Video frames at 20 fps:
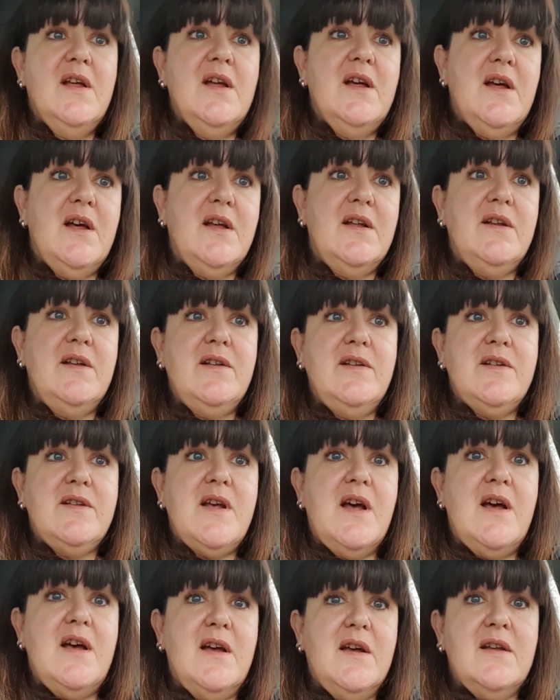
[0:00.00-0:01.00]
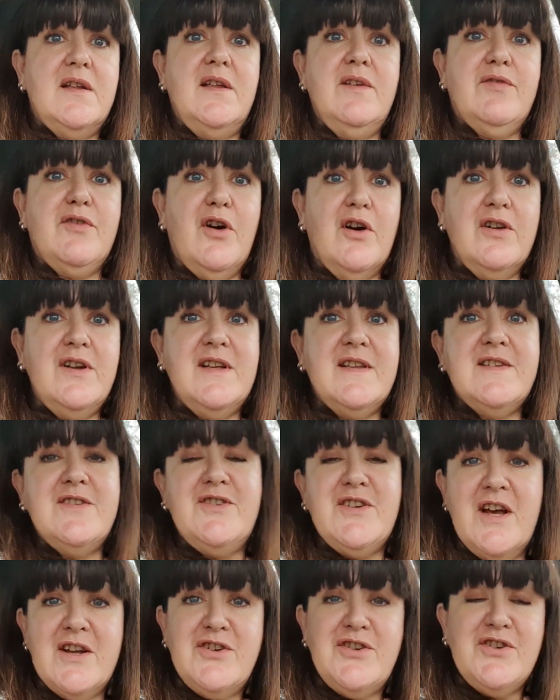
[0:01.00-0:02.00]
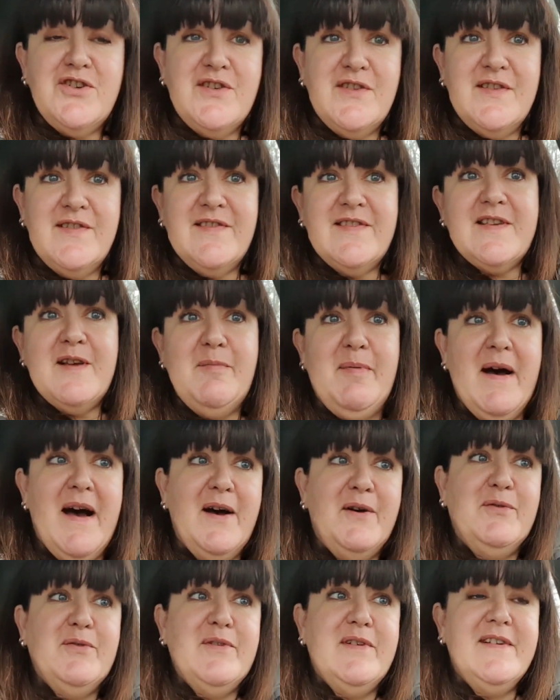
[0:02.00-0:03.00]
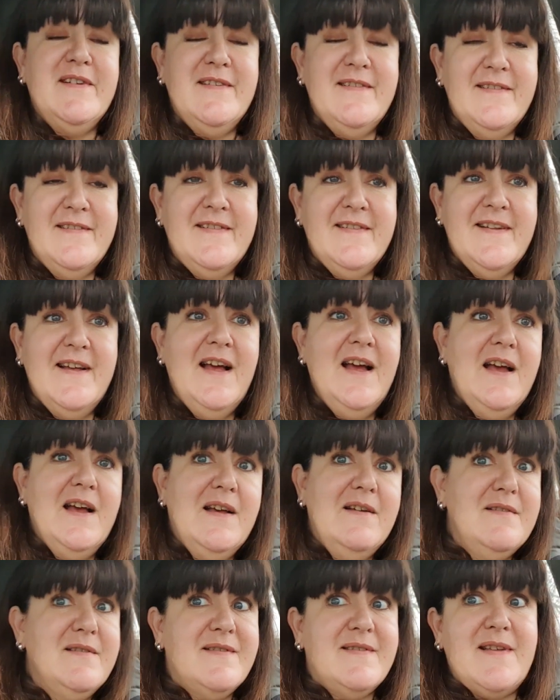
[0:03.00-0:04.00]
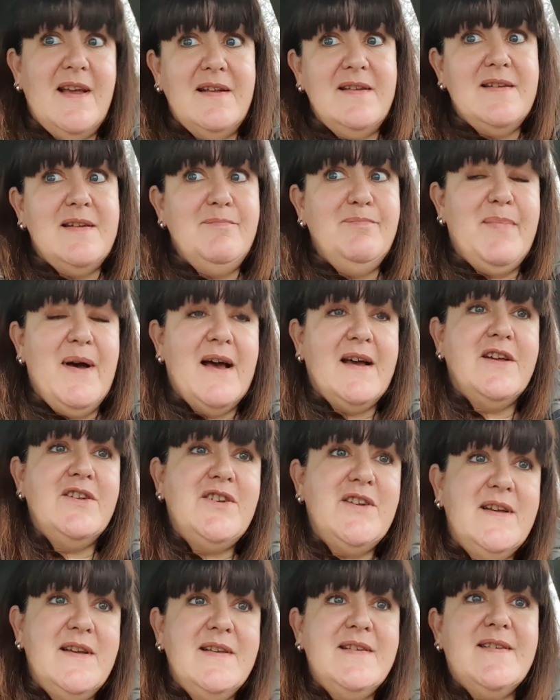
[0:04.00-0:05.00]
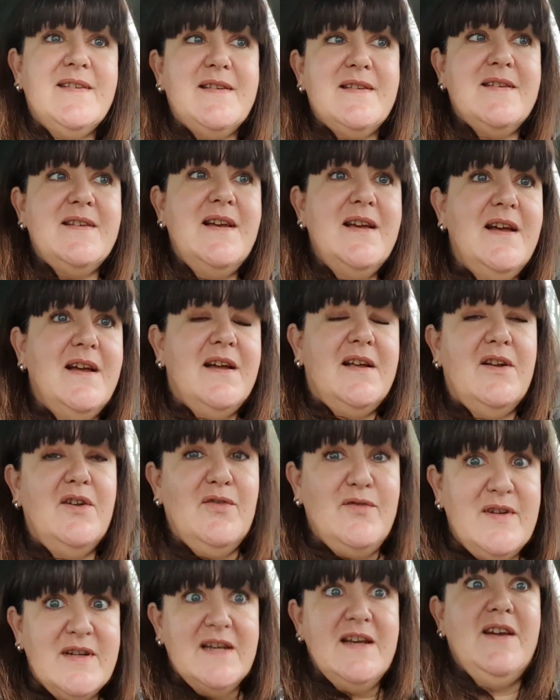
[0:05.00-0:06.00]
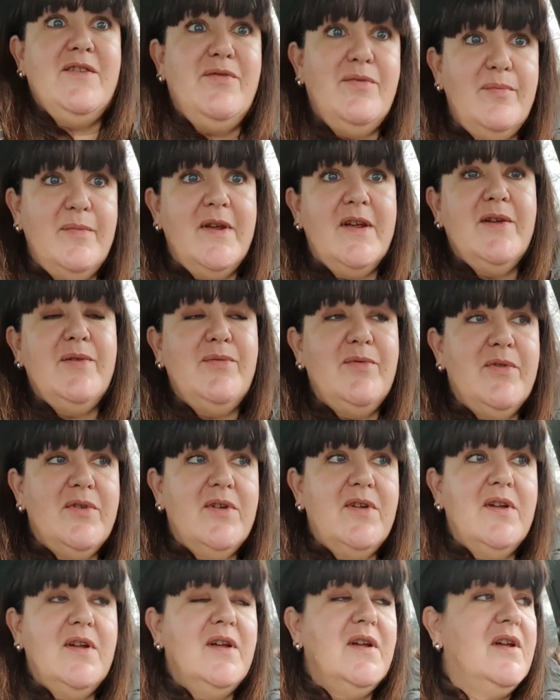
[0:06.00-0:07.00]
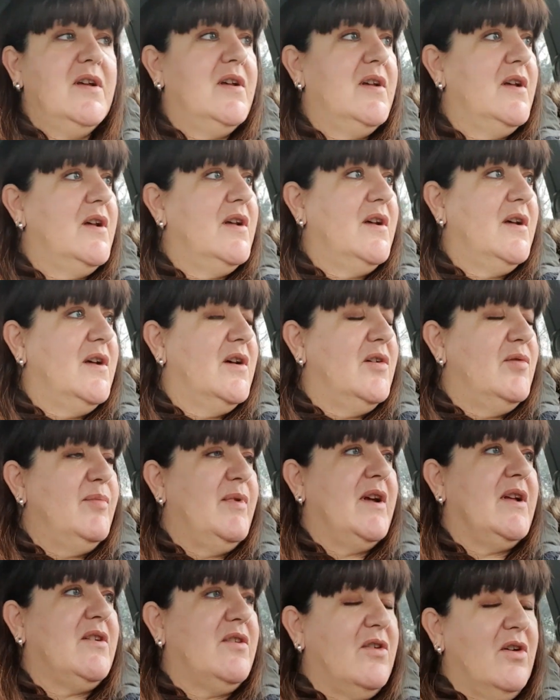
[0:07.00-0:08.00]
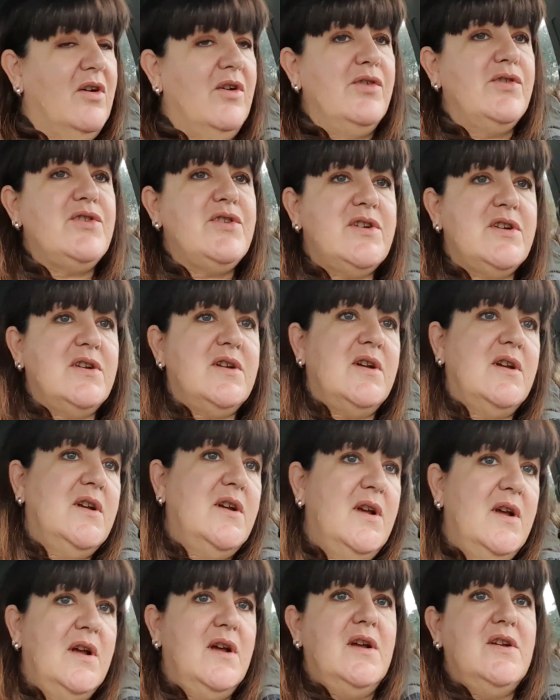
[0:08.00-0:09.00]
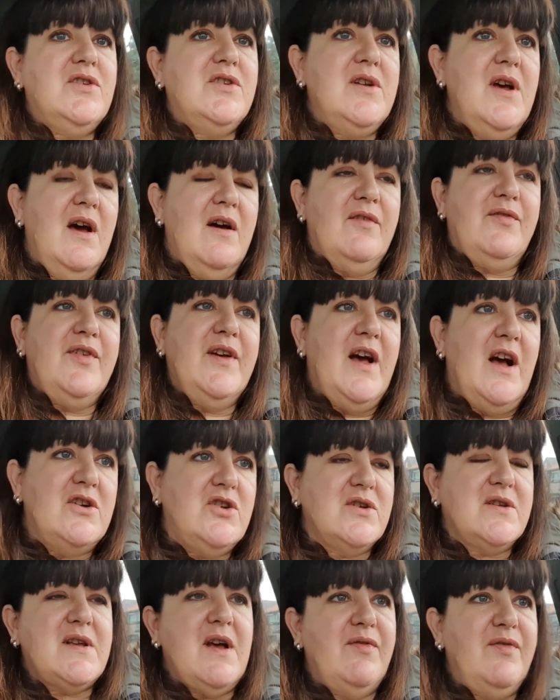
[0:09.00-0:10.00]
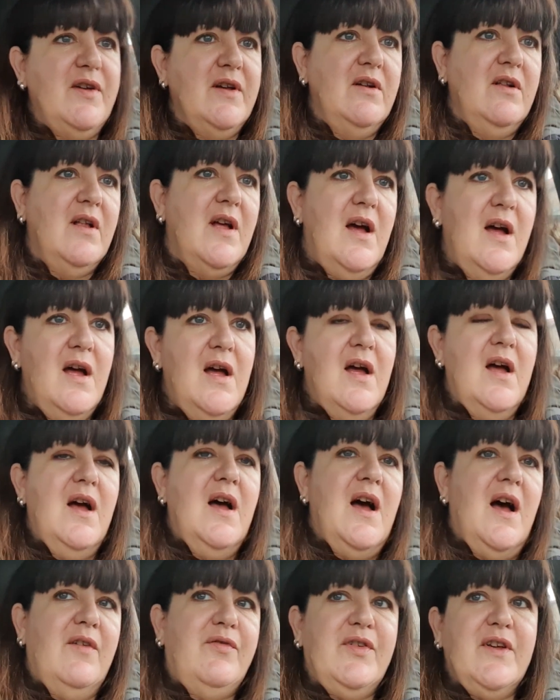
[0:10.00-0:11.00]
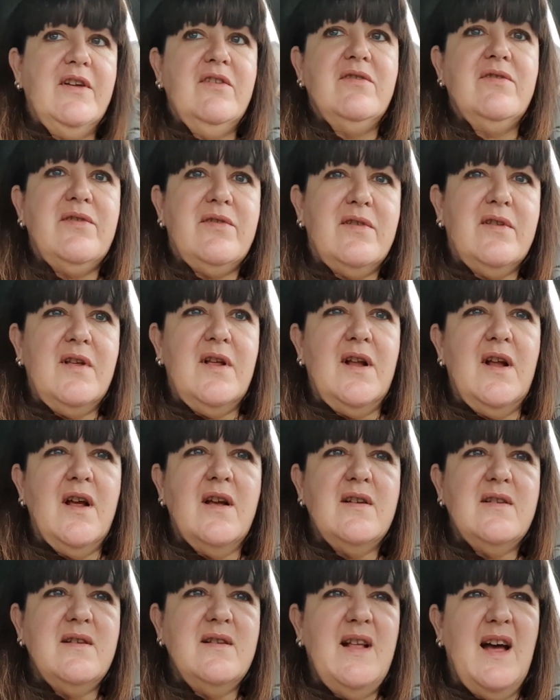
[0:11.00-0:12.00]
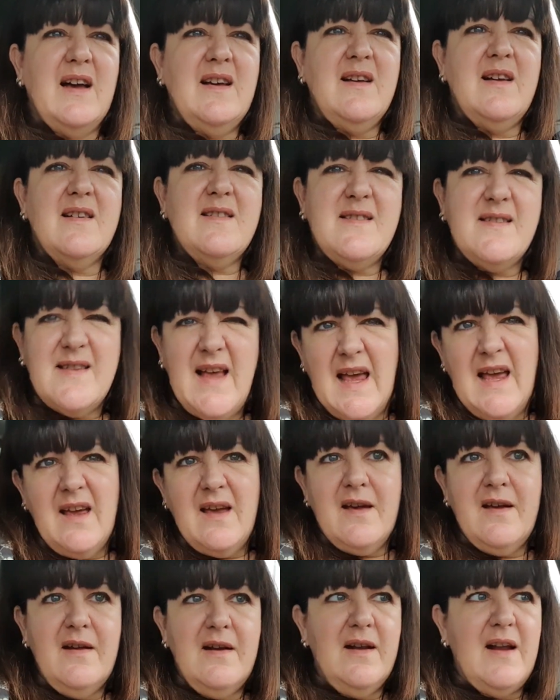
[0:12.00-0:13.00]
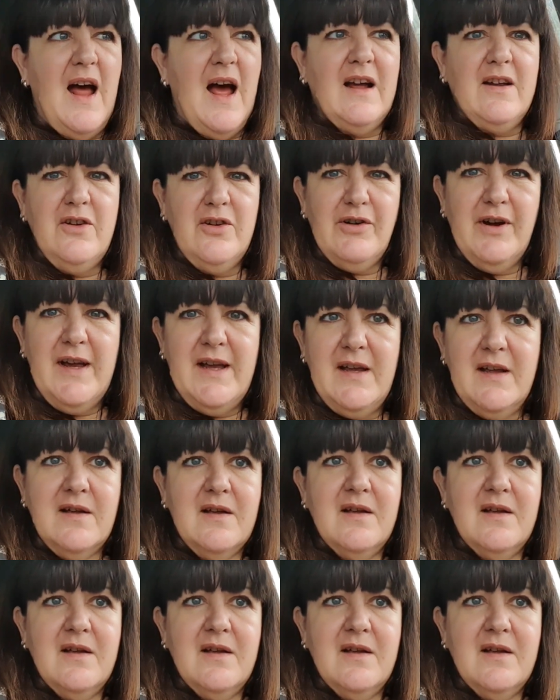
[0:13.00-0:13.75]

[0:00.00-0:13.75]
and you've got any suggestions about sending packages, I'd love to hear from you. Oh my gosh, I feel like sick and angry.